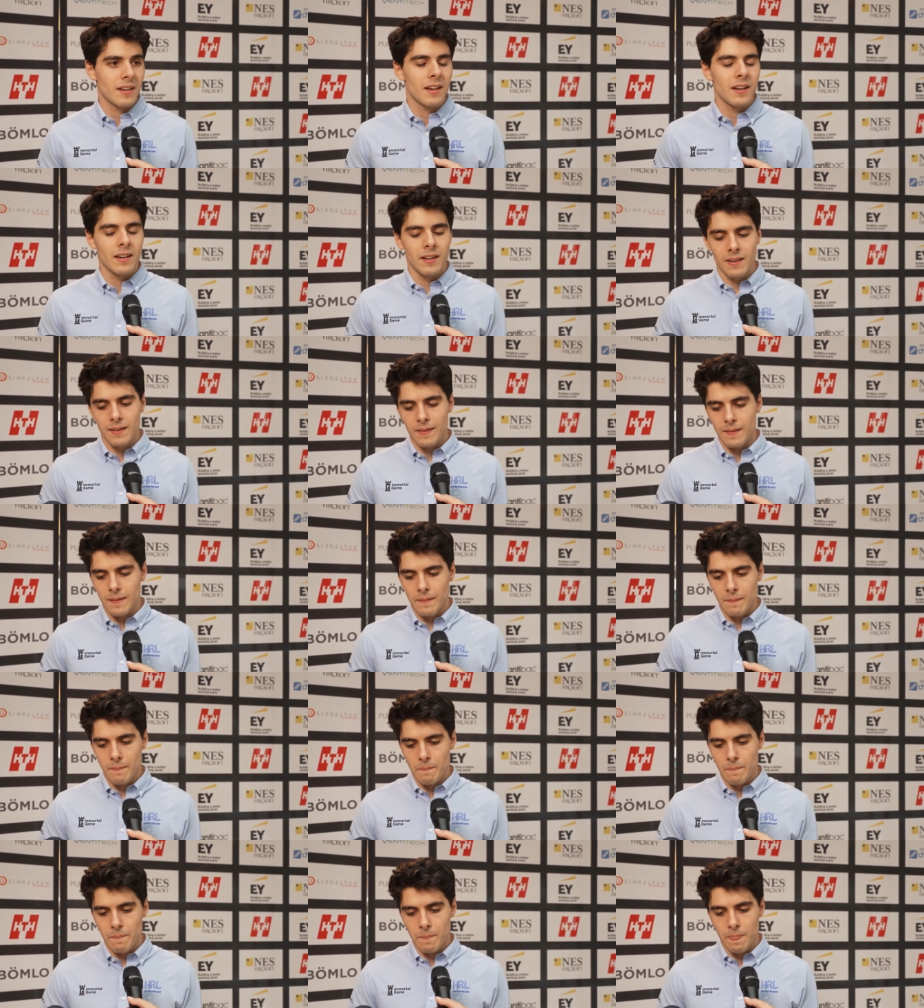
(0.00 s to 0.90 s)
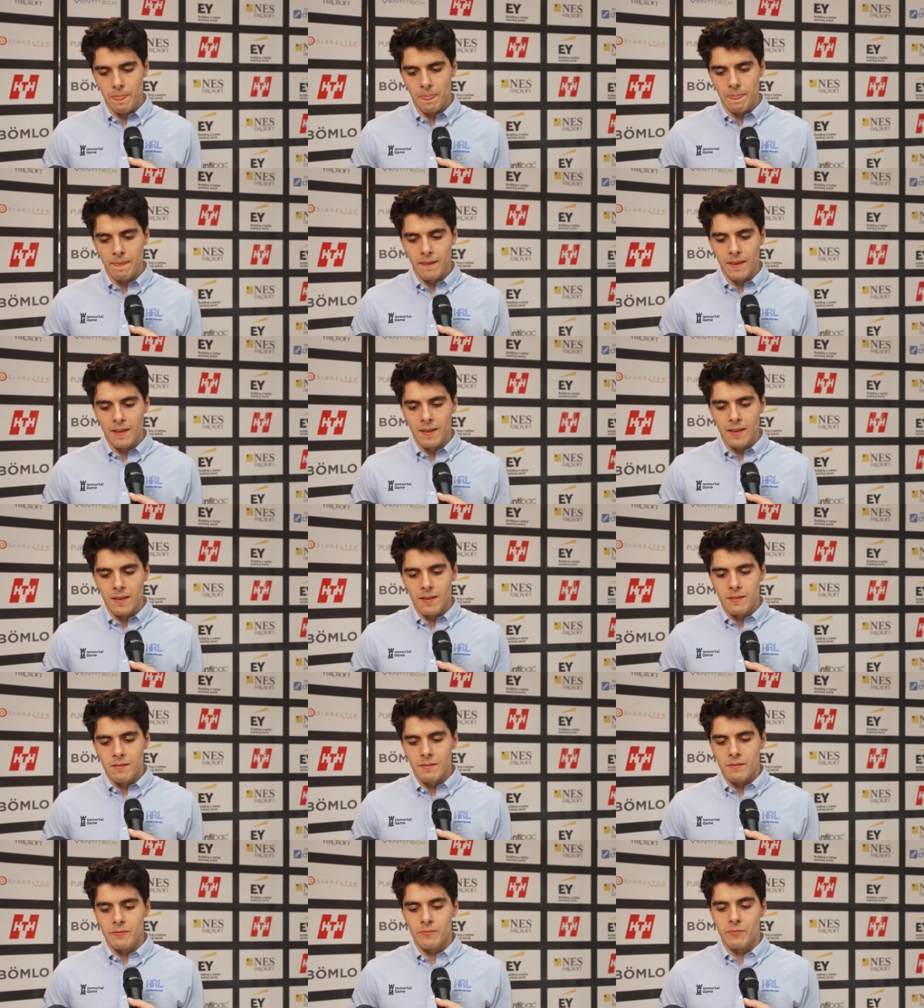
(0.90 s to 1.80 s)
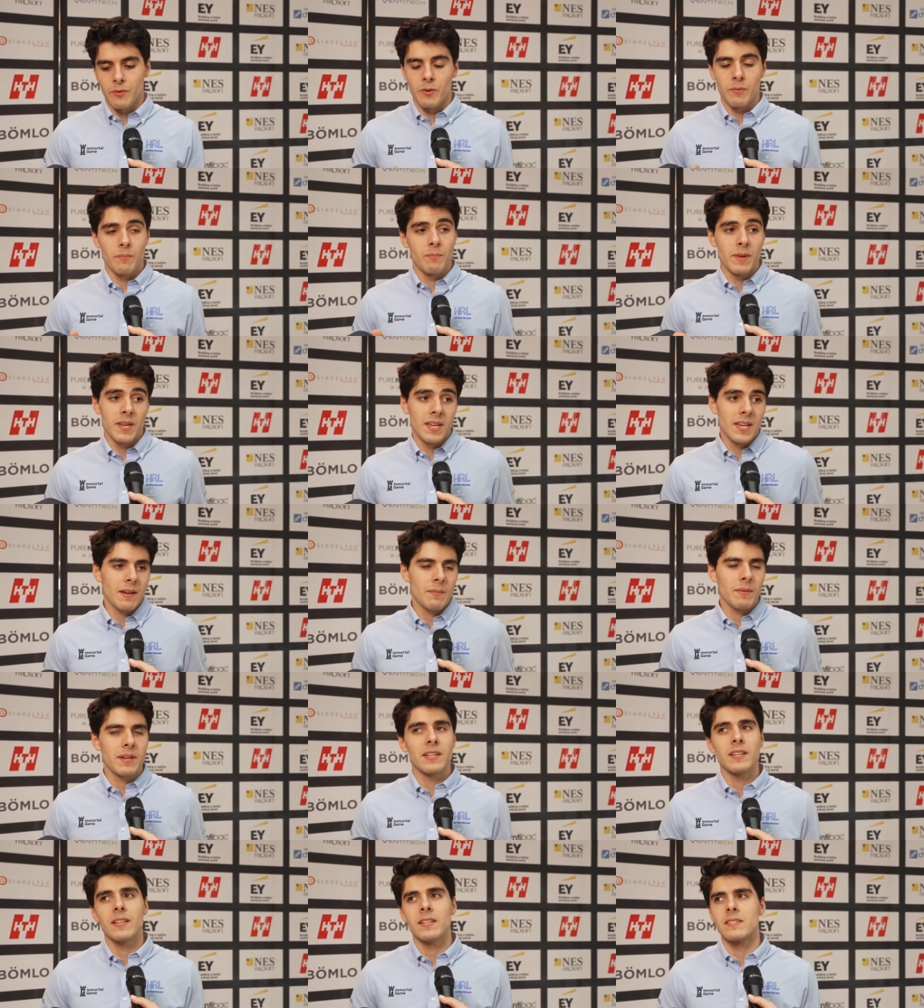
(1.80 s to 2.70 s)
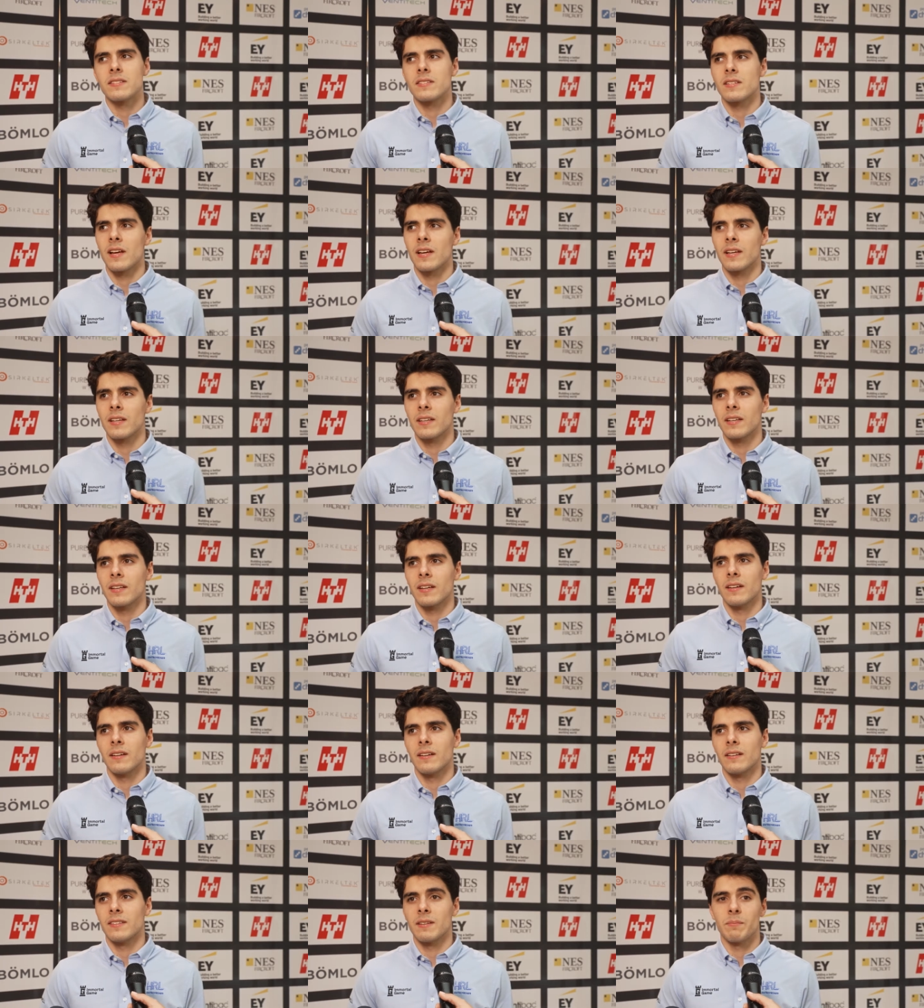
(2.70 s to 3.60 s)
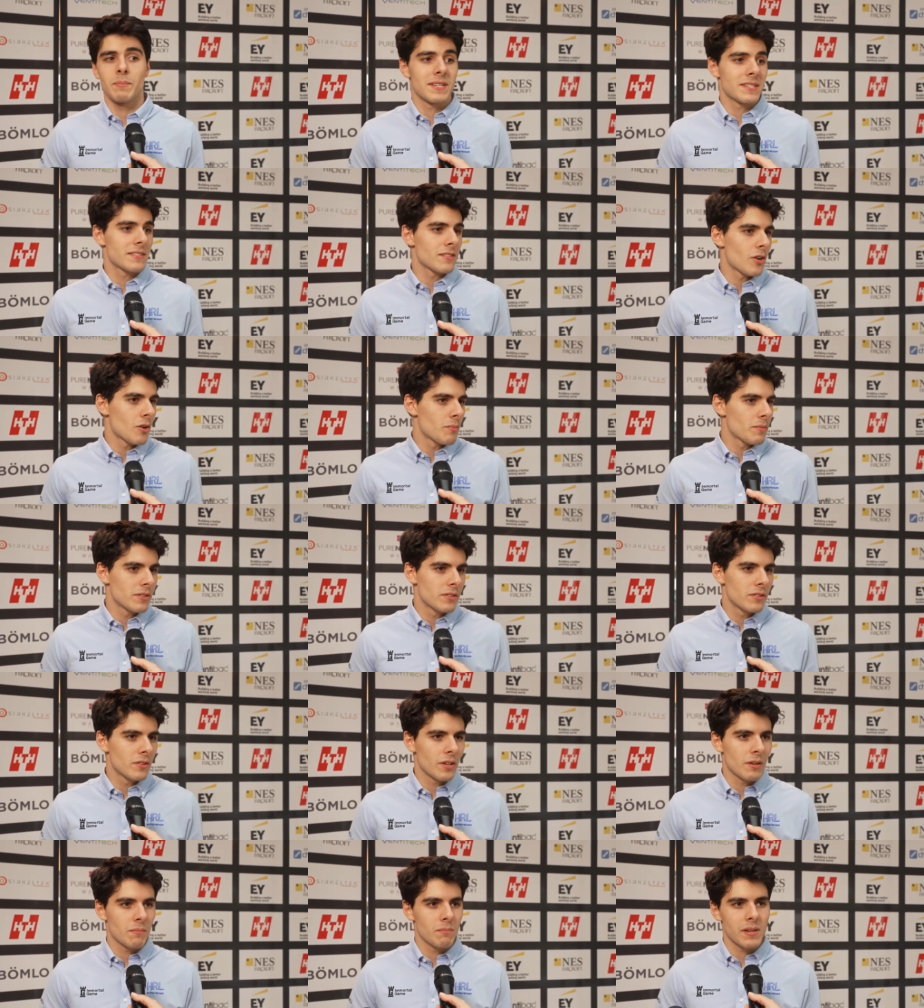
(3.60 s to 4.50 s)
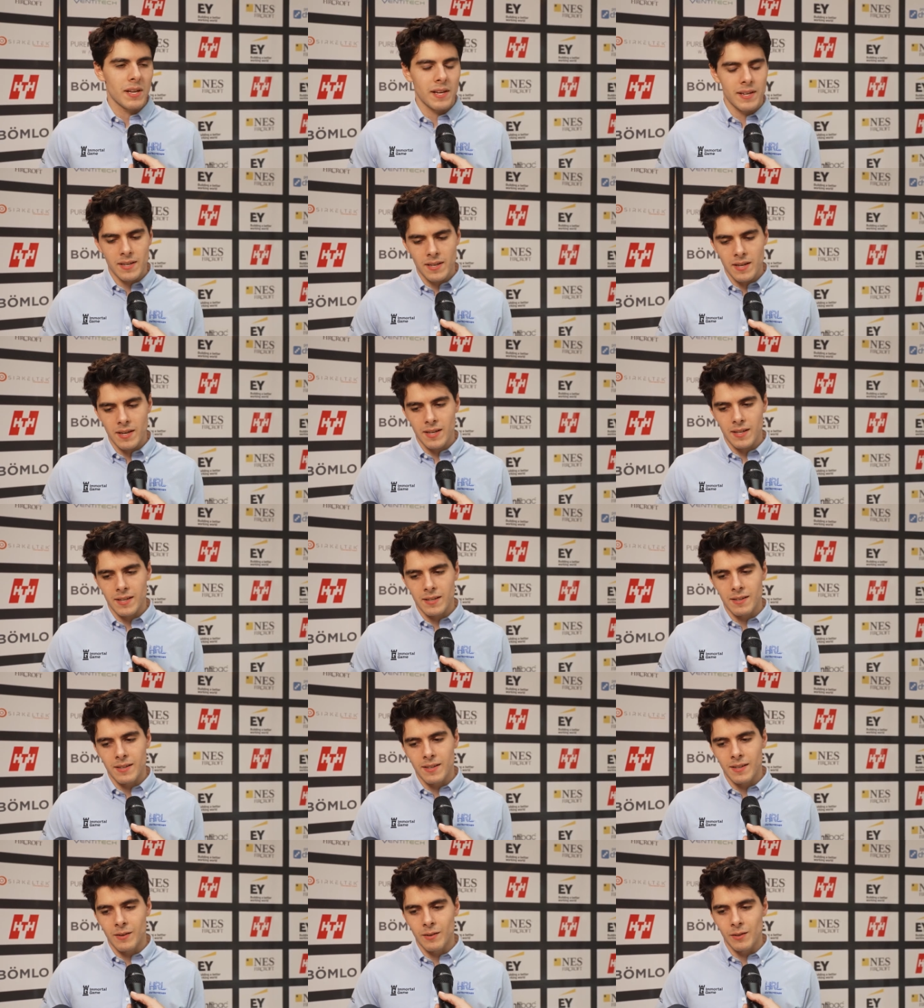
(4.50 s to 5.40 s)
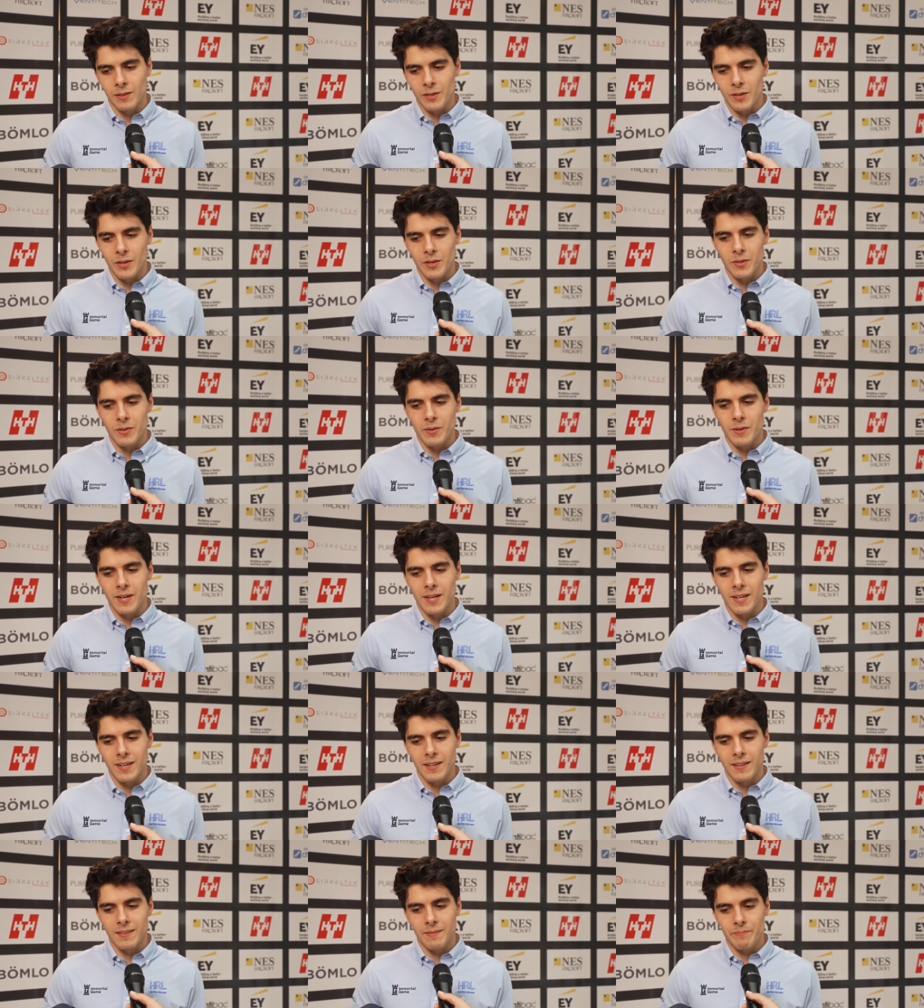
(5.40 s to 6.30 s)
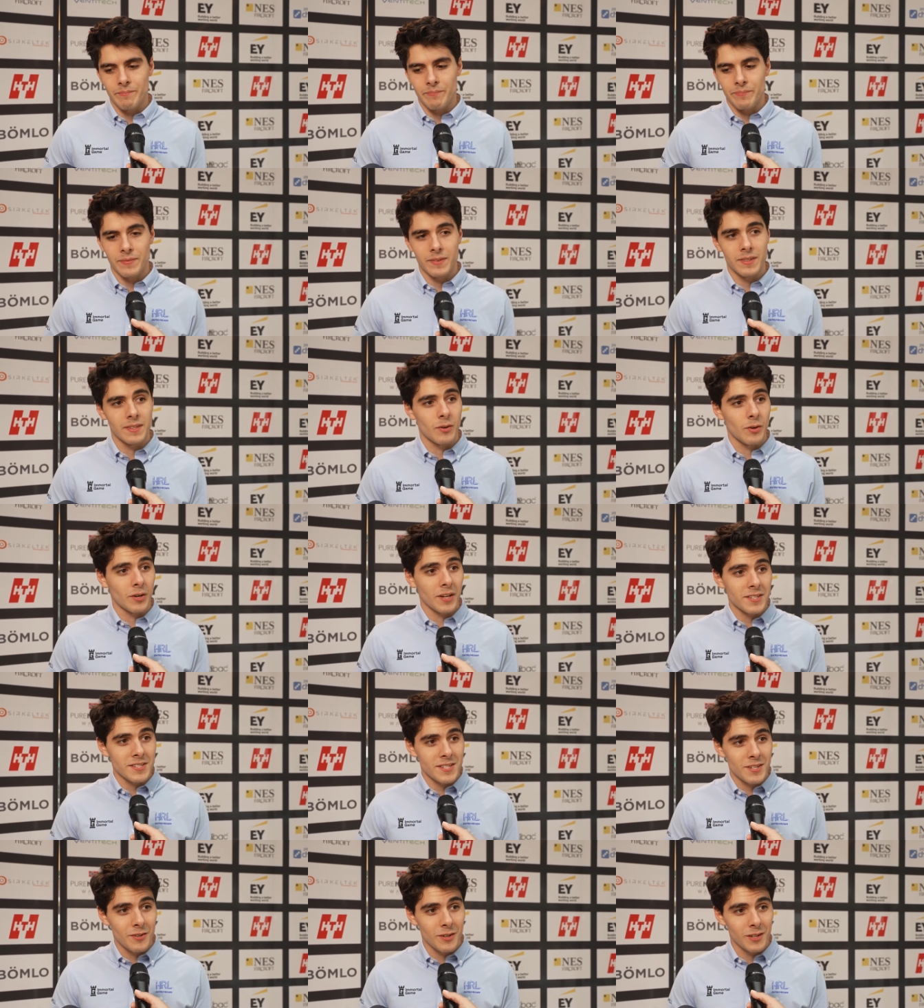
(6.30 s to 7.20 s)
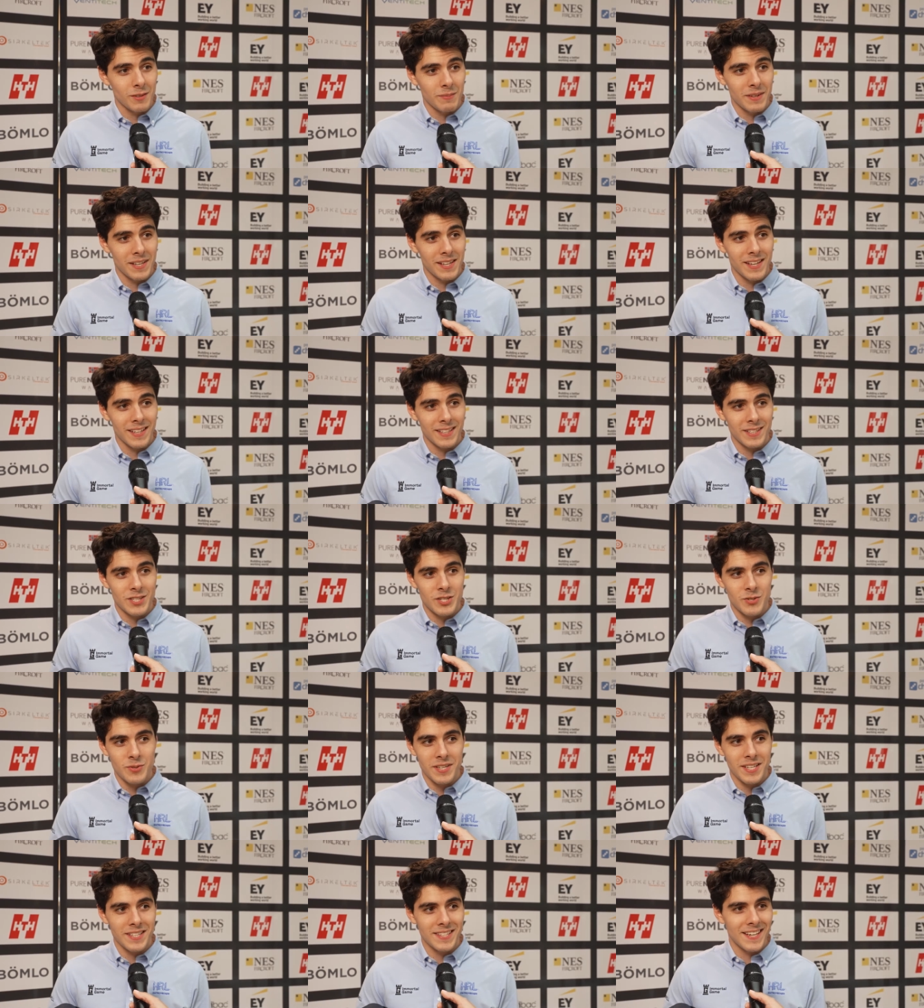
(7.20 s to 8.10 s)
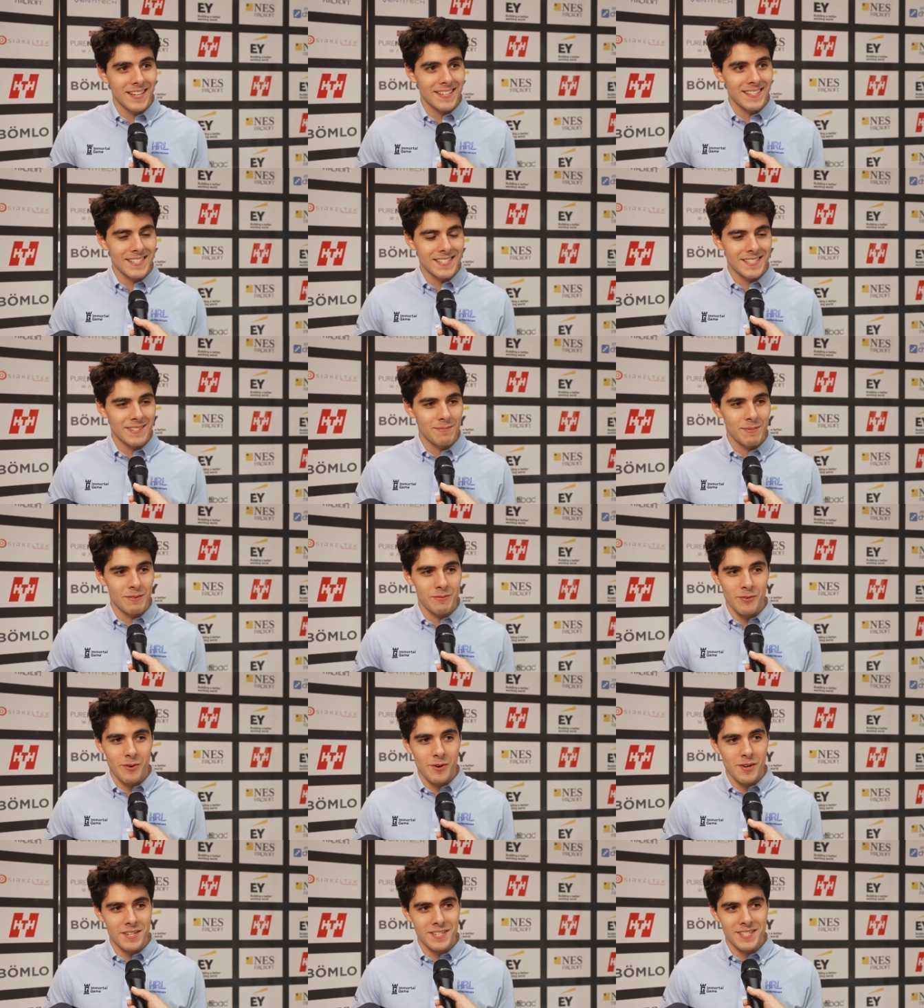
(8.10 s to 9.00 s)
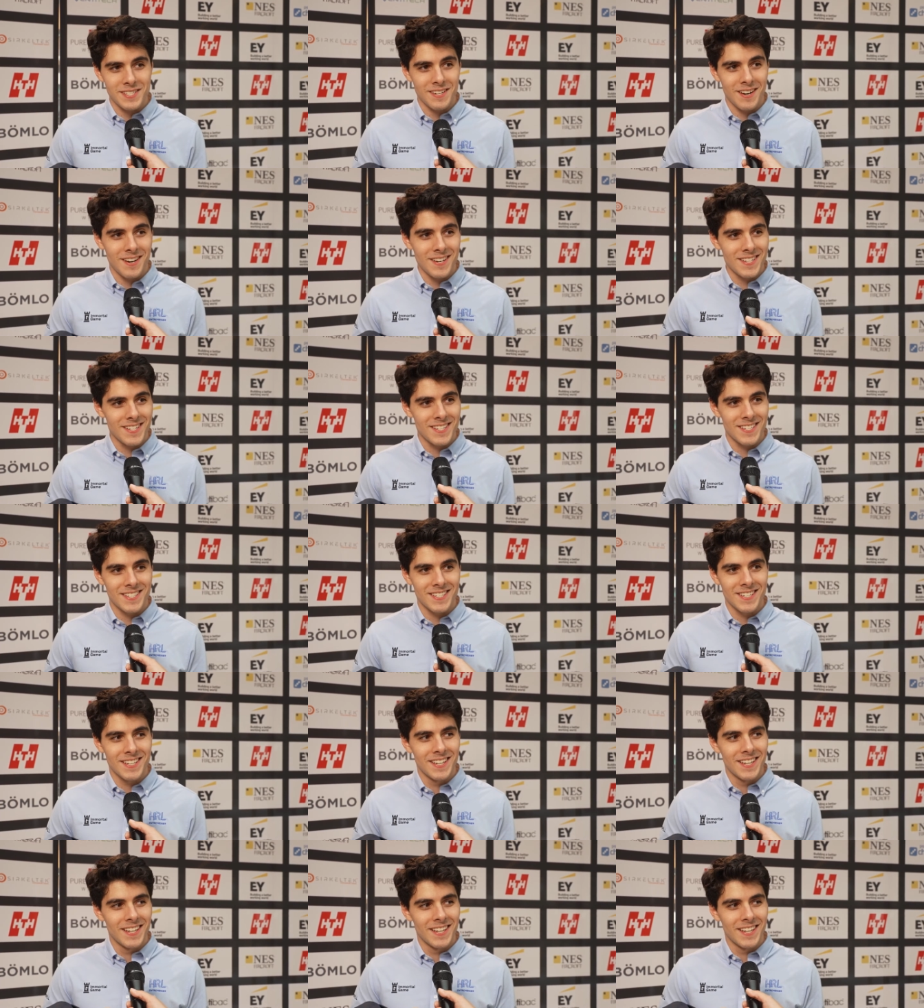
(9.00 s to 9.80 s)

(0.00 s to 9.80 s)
Um, for me, I mean, it's like uh, the best tournament you can play. Uh, although uh, the organizer called me like three days before the start,